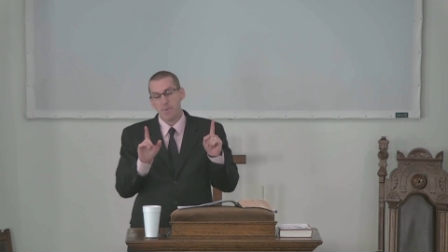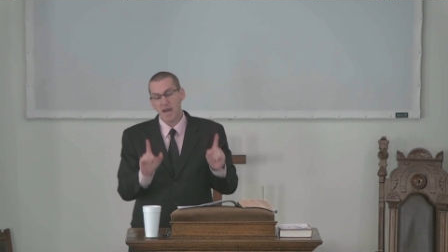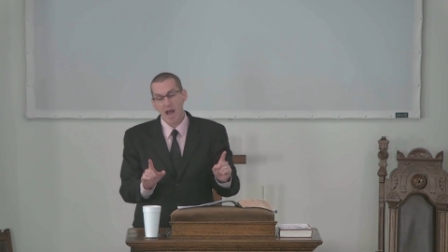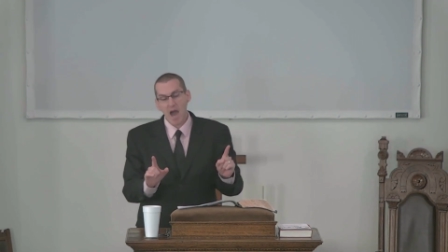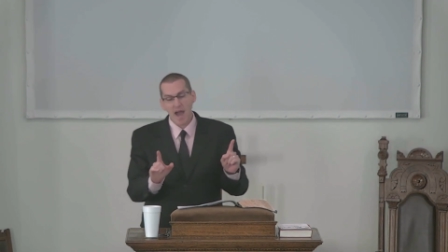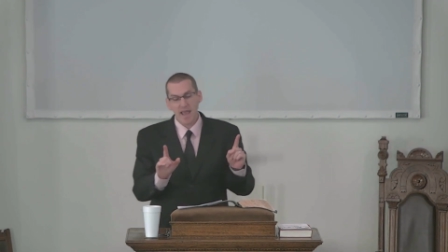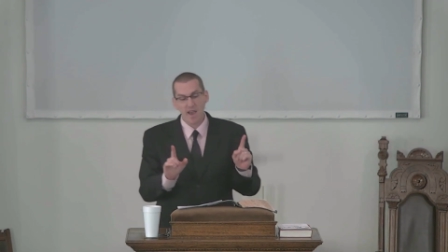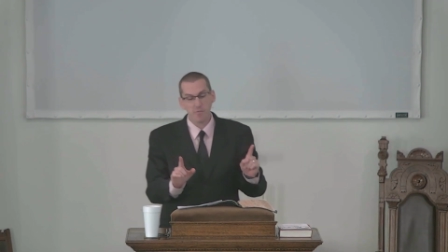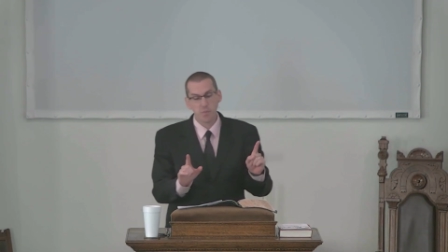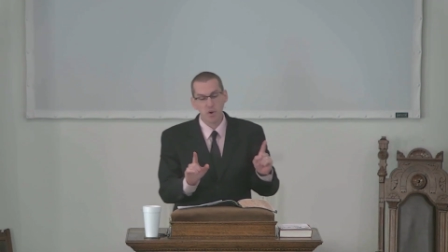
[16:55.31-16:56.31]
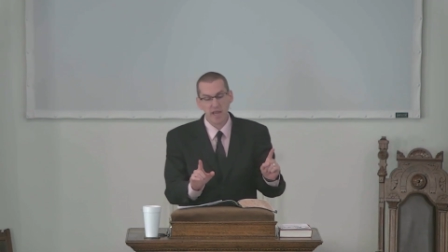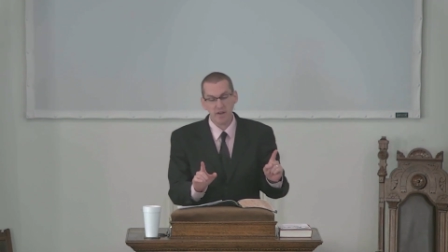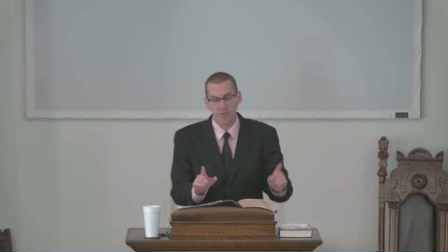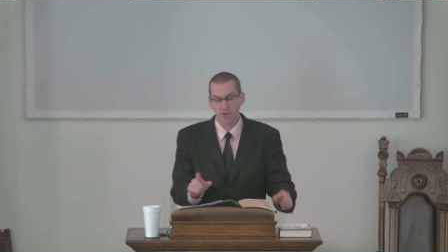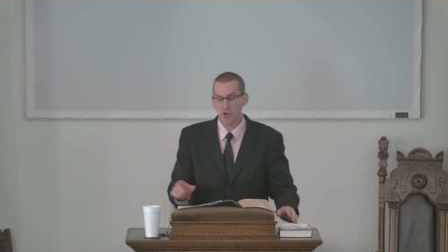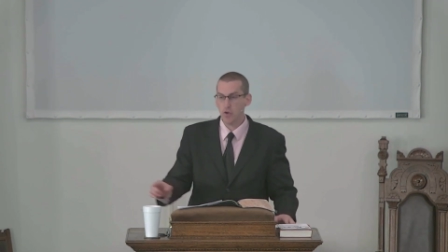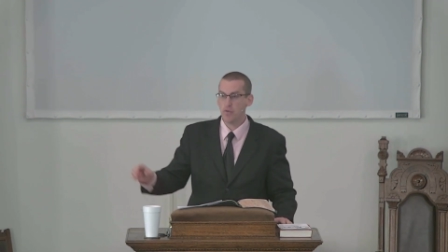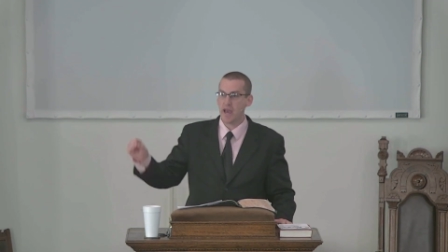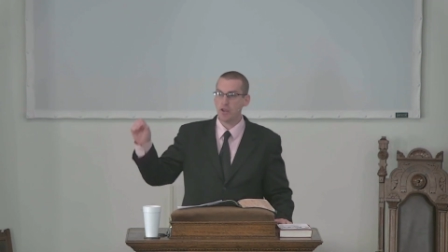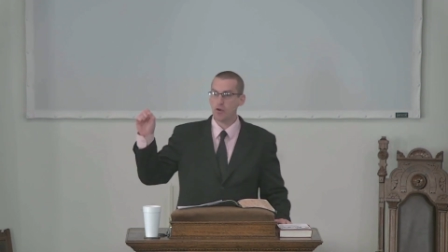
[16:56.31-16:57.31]
But I have prayed for
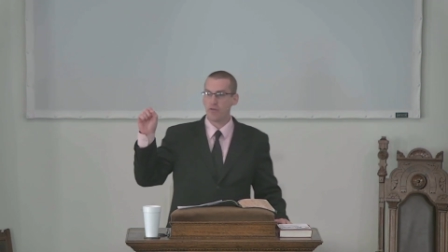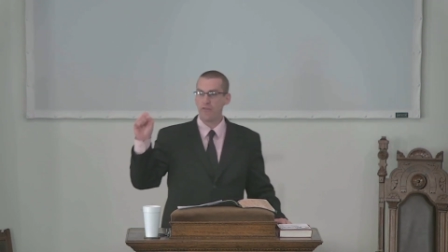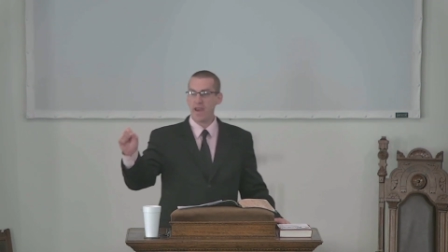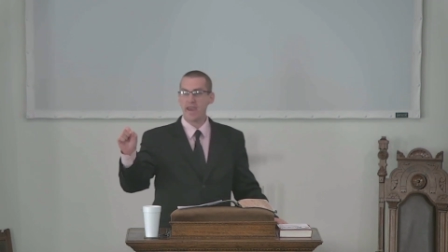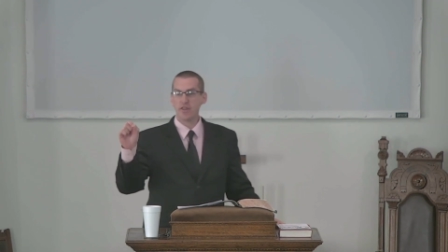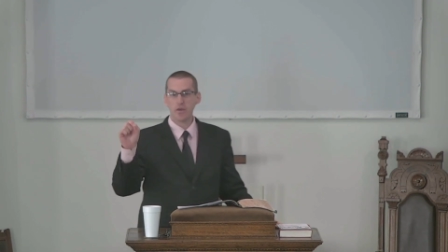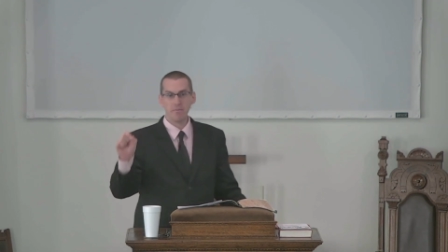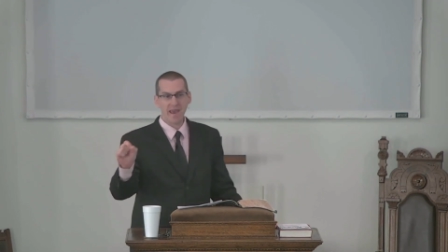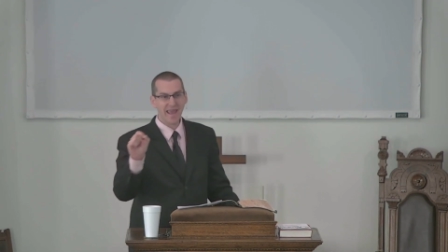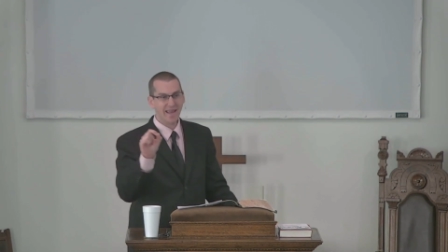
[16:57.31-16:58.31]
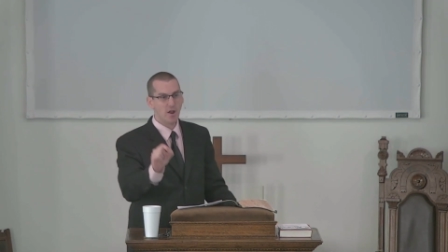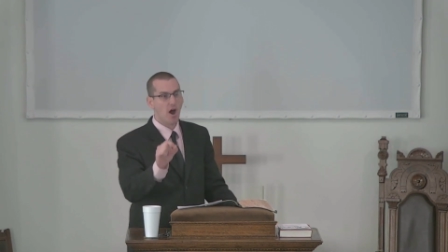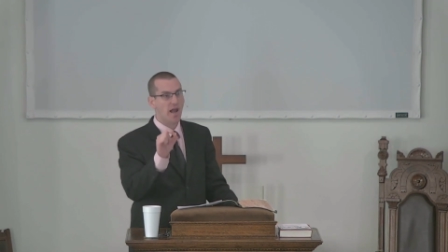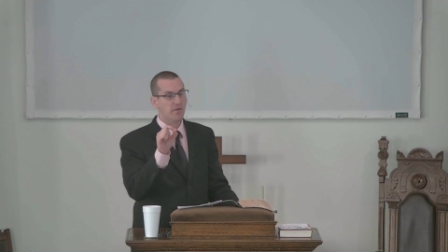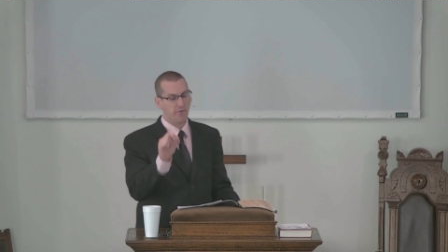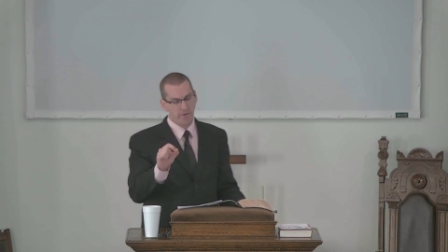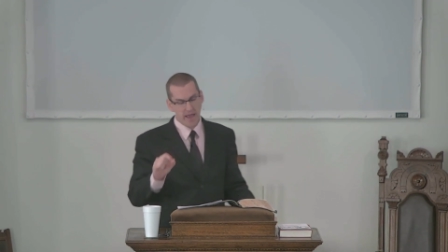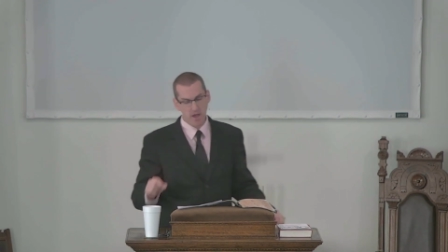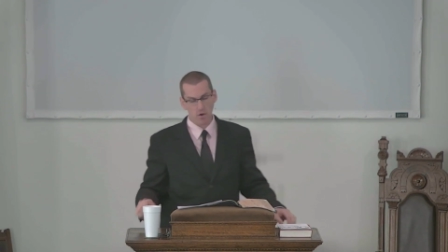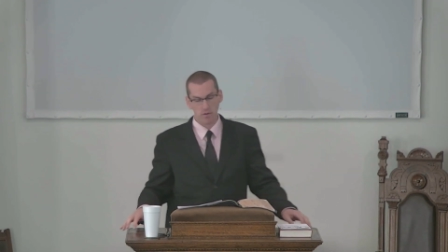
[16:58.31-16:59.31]
you that your faith may not
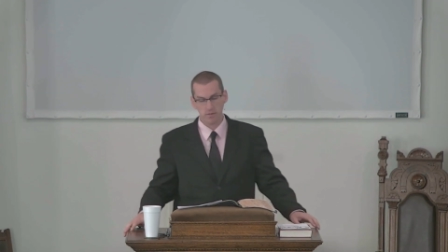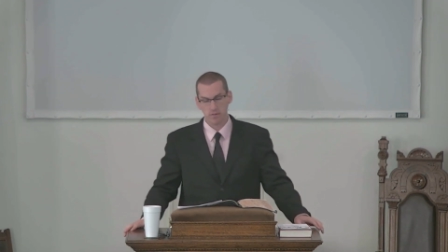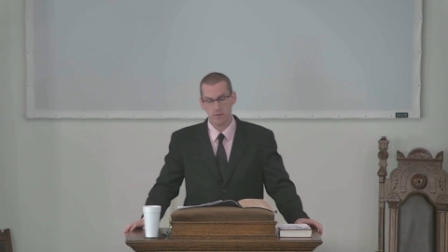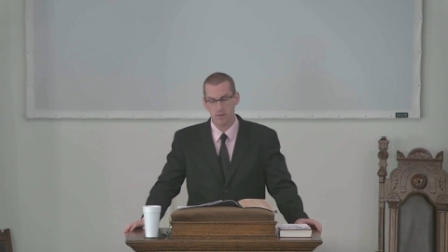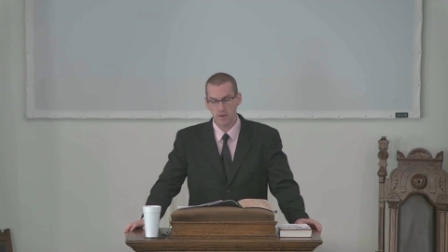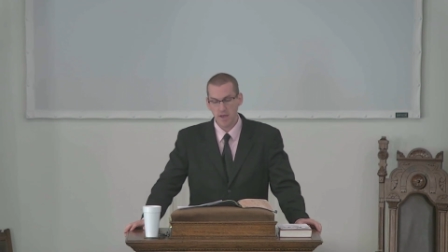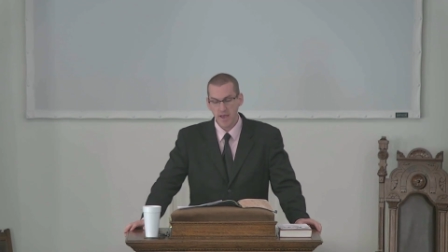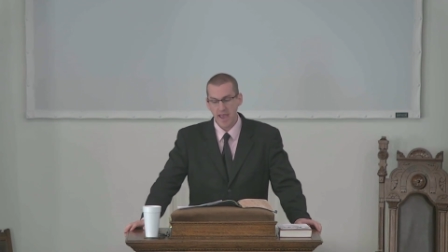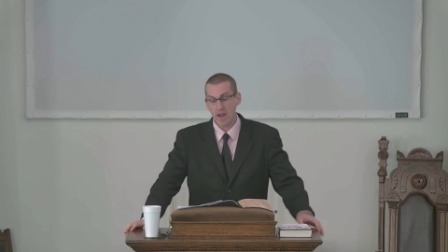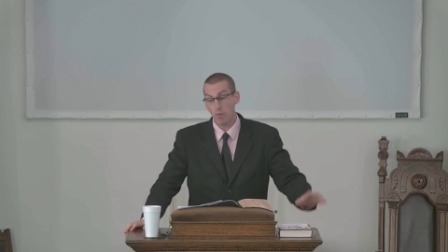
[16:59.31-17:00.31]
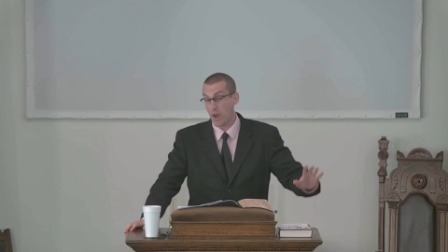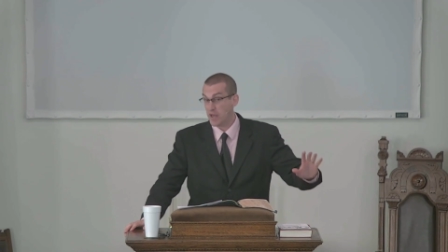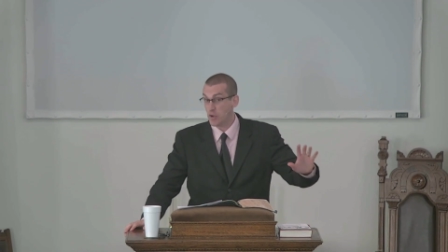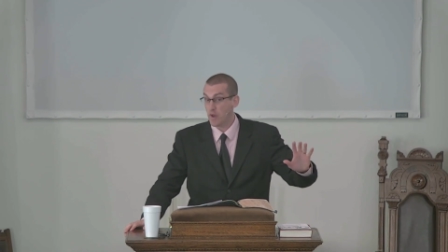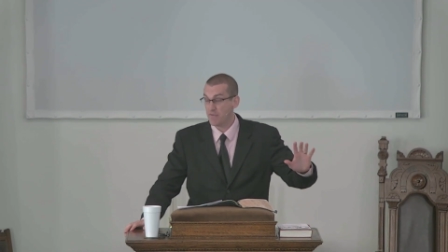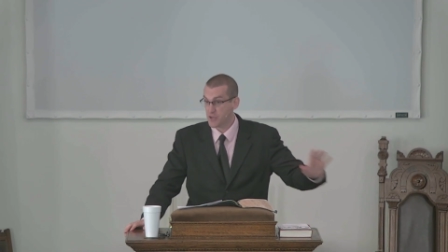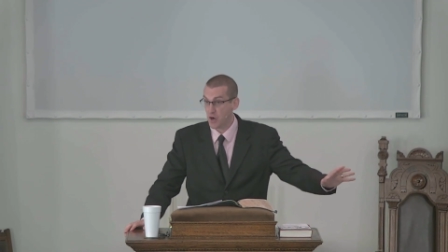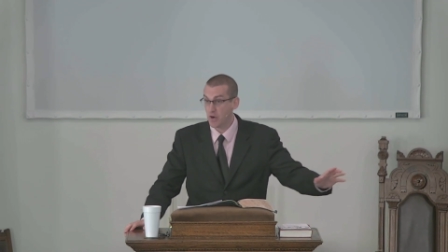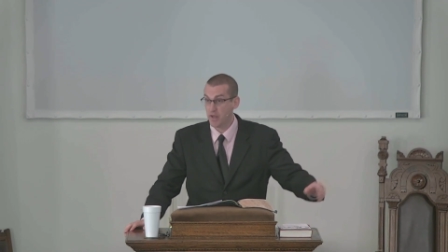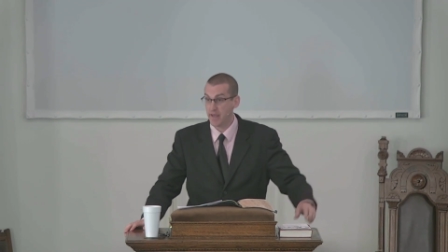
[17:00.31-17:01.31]
fail. And when you have
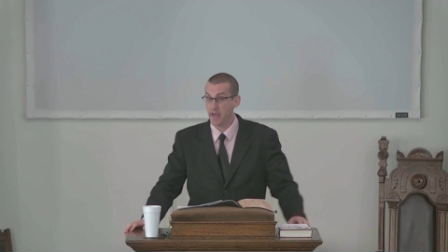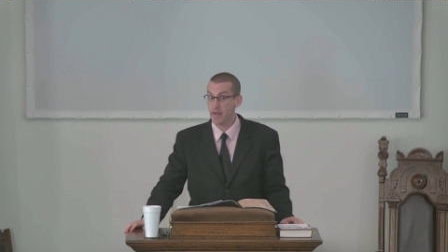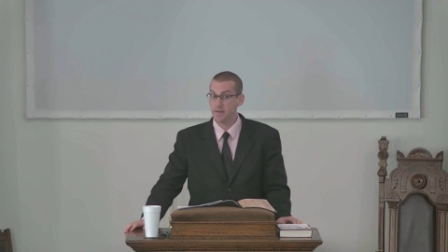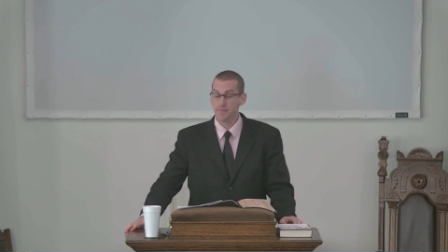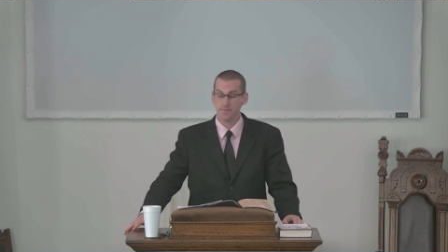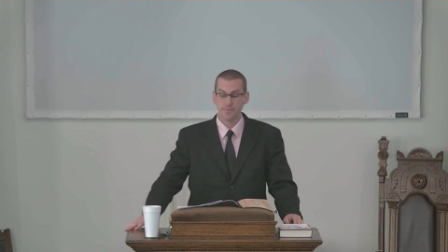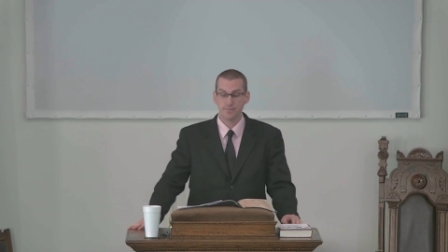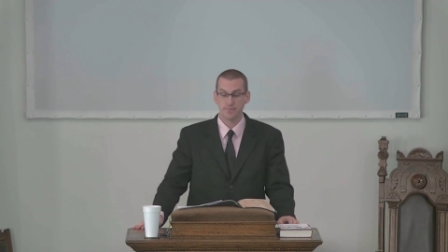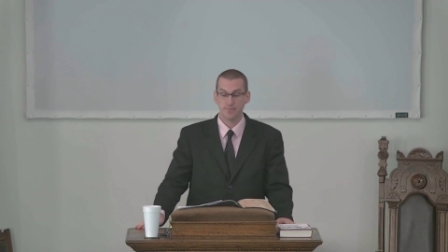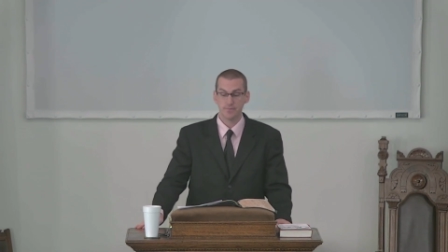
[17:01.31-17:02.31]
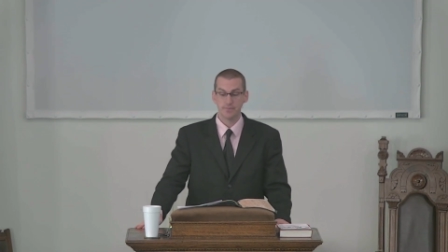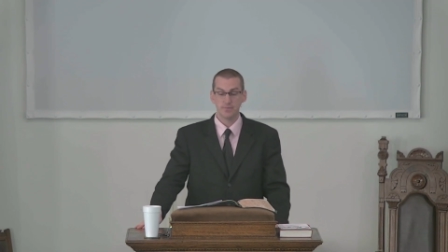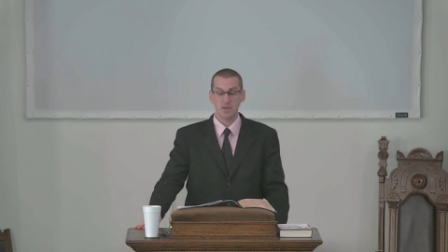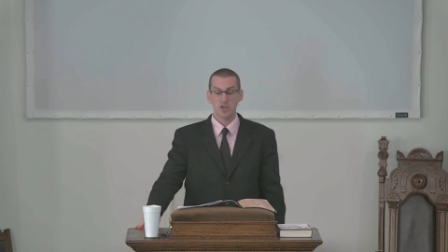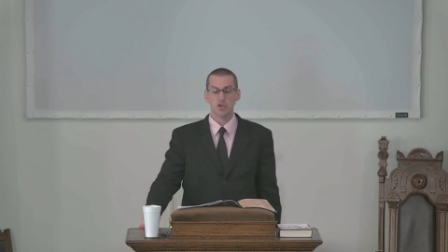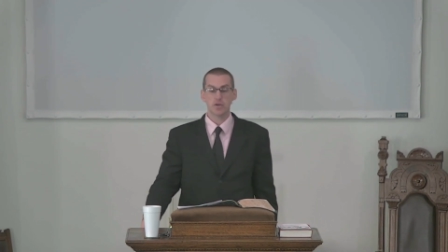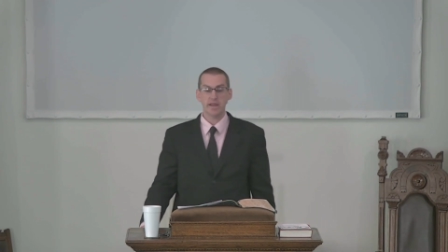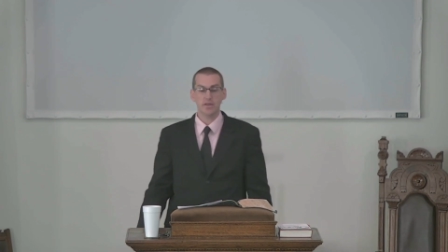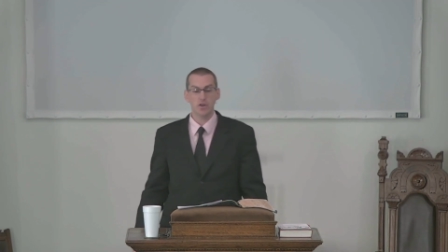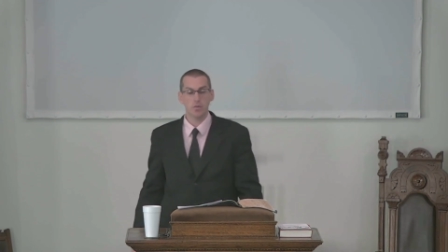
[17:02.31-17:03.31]
turned again,
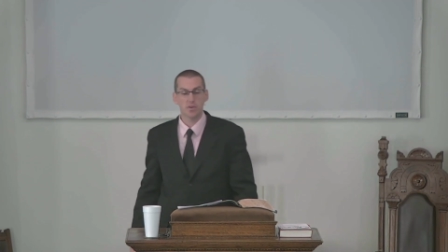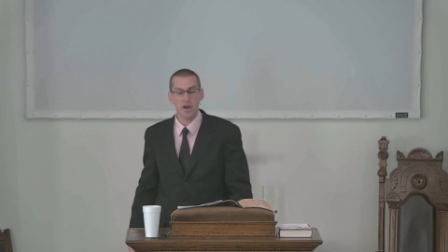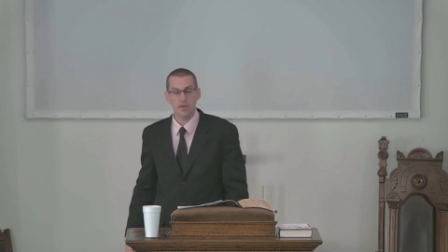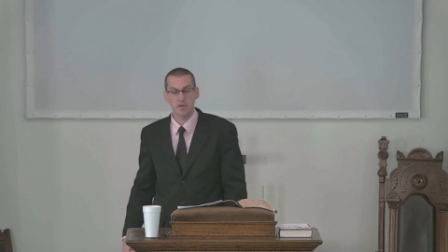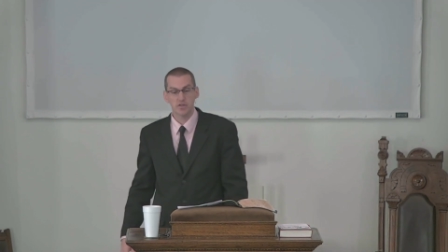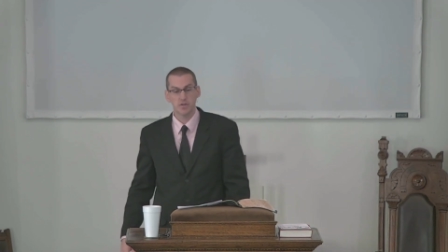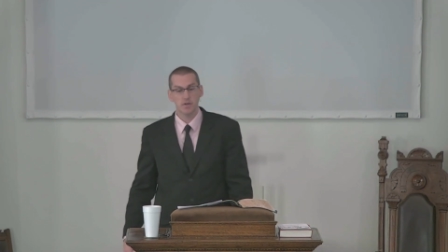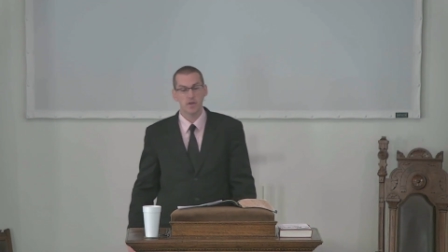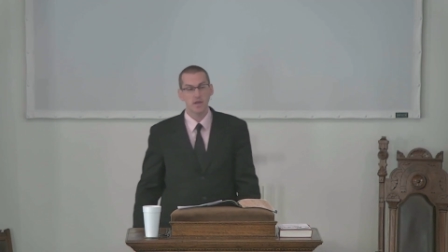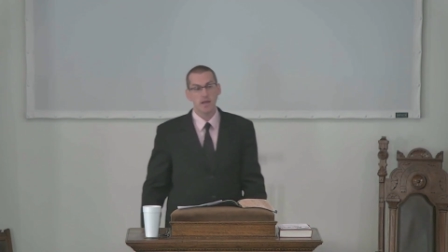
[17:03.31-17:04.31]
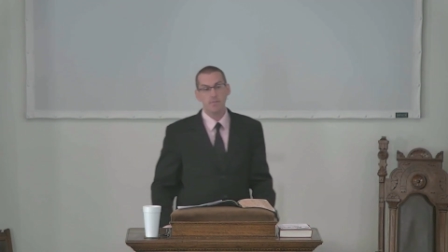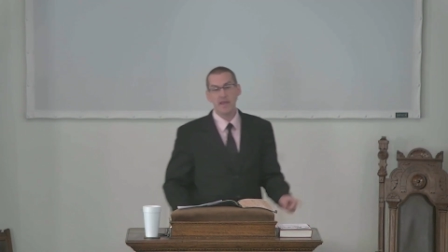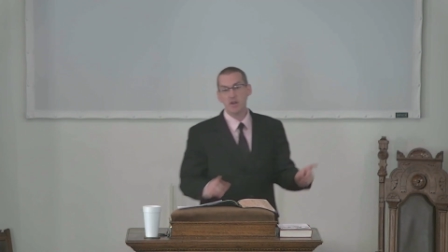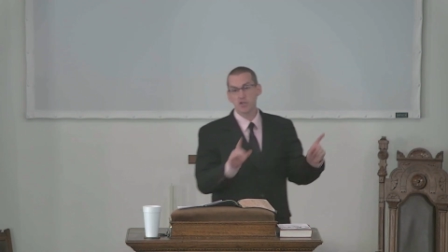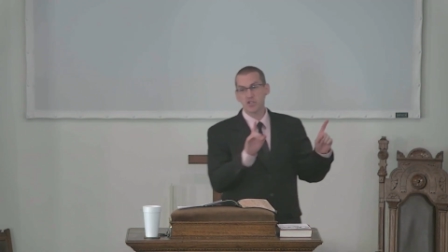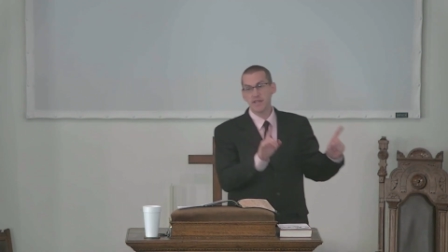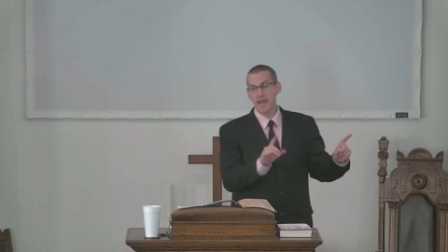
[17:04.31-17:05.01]
strengthen your brothers. Peter